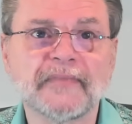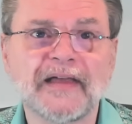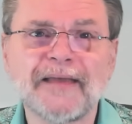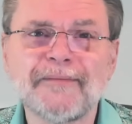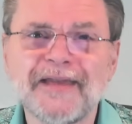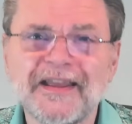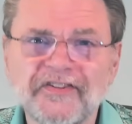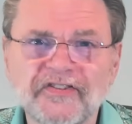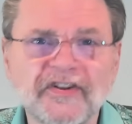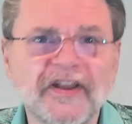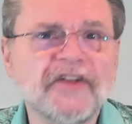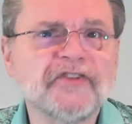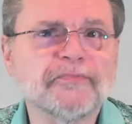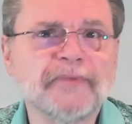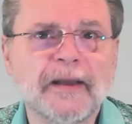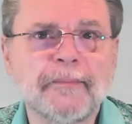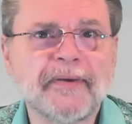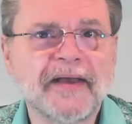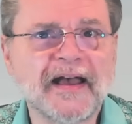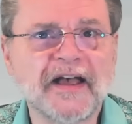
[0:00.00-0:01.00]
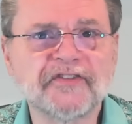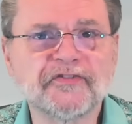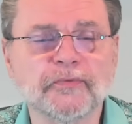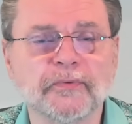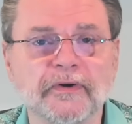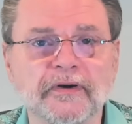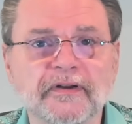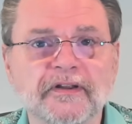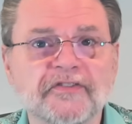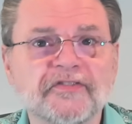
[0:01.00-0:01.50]
I may change my
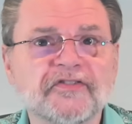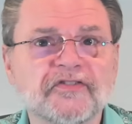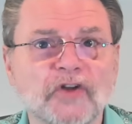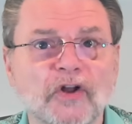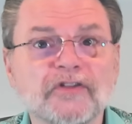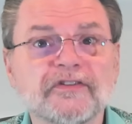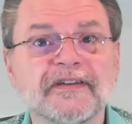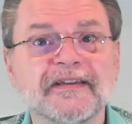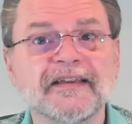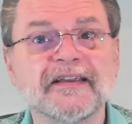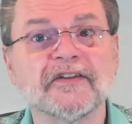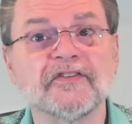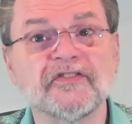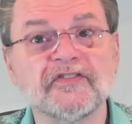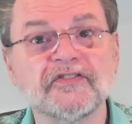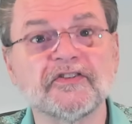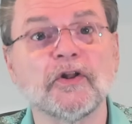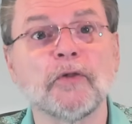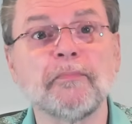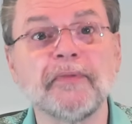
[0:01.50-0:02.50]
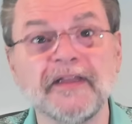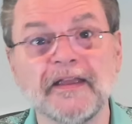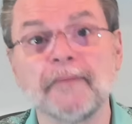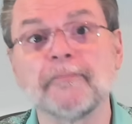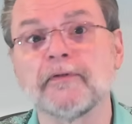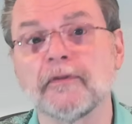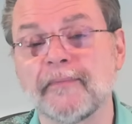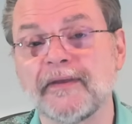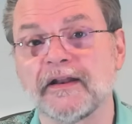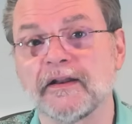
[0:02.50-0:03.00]
password as salting can still be
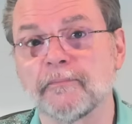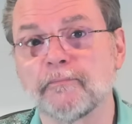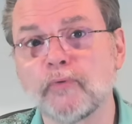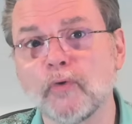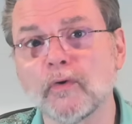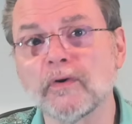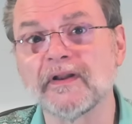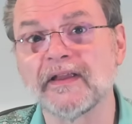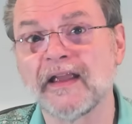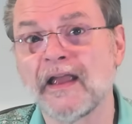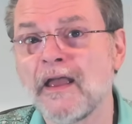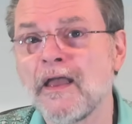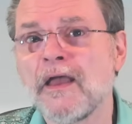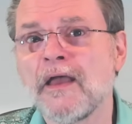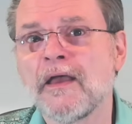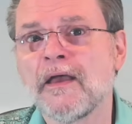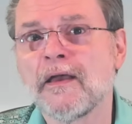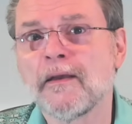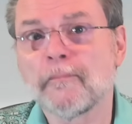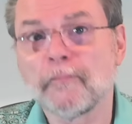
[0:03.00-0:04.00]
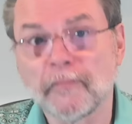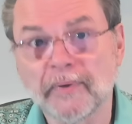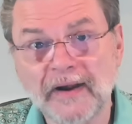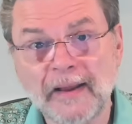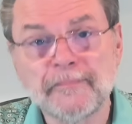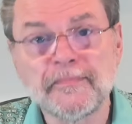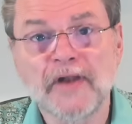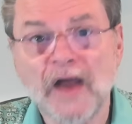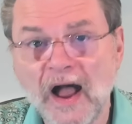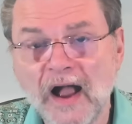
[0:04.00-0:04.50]
implemented poorly, but
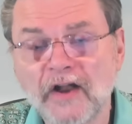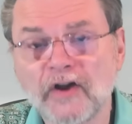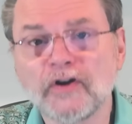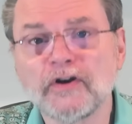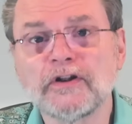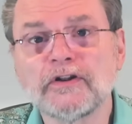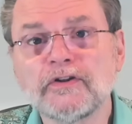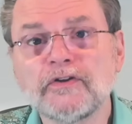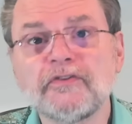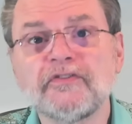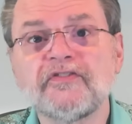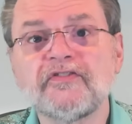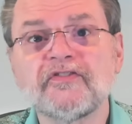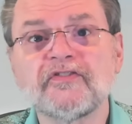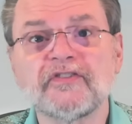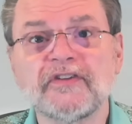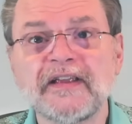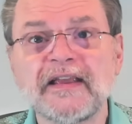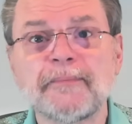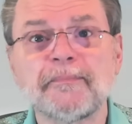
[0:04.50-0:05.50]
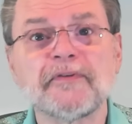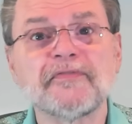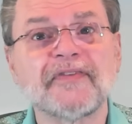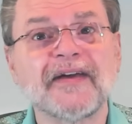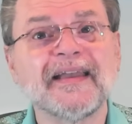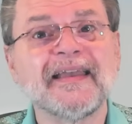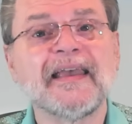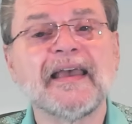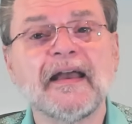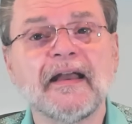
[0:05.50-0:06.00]
I'm not going to lose sleep if
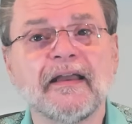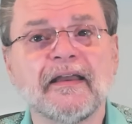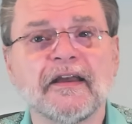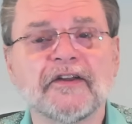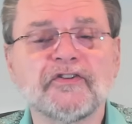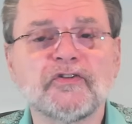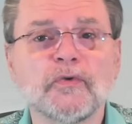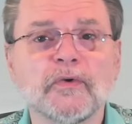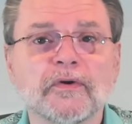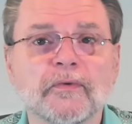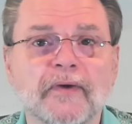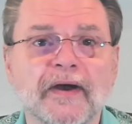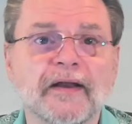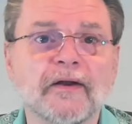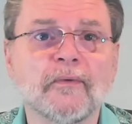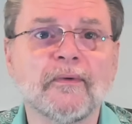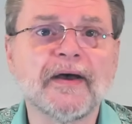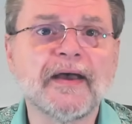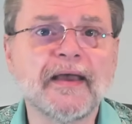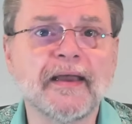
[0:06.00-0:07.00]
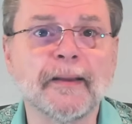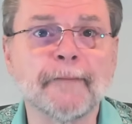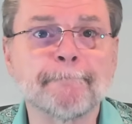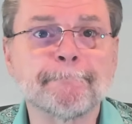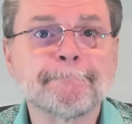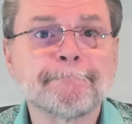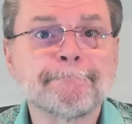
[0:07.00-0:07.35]
I can't get to it right away.